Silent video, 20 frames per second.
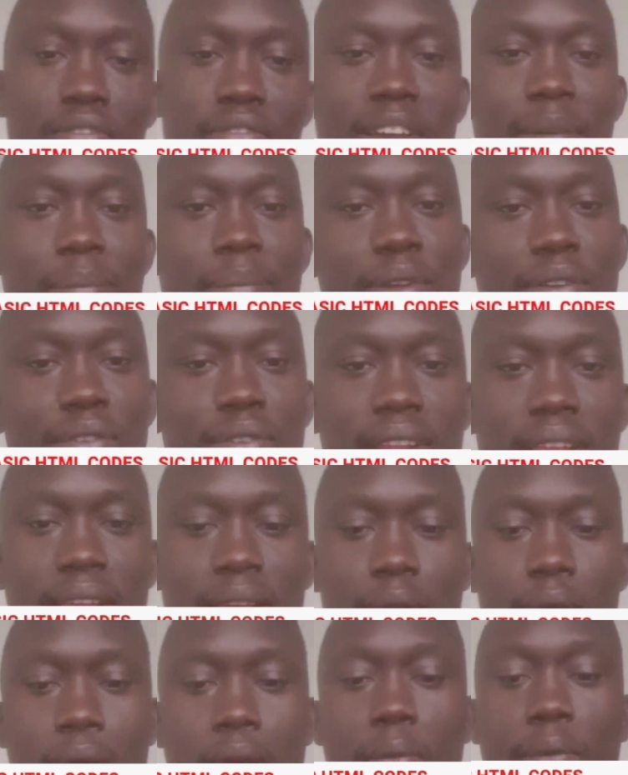of your
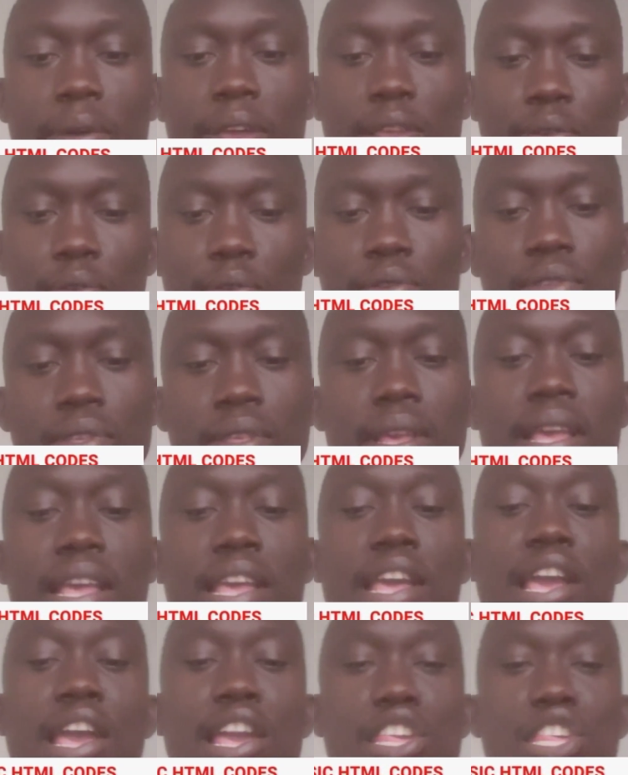building. We use
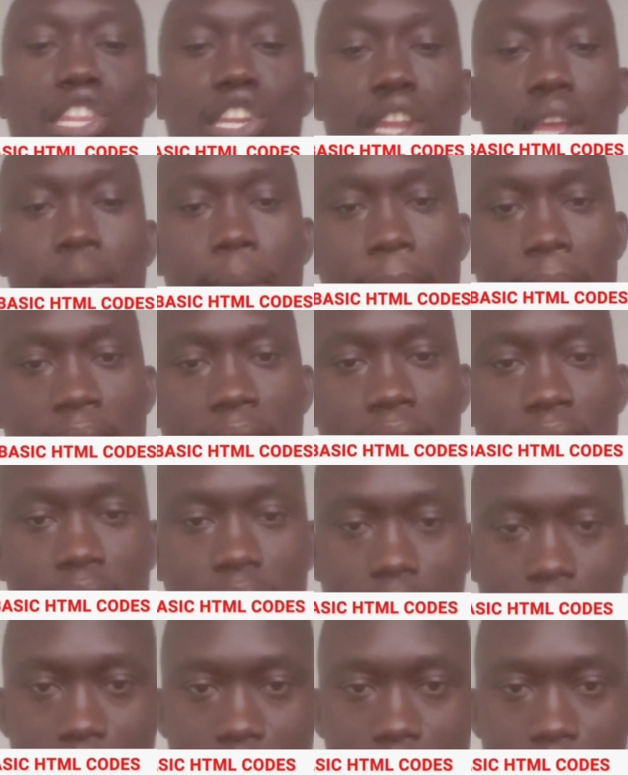HTML.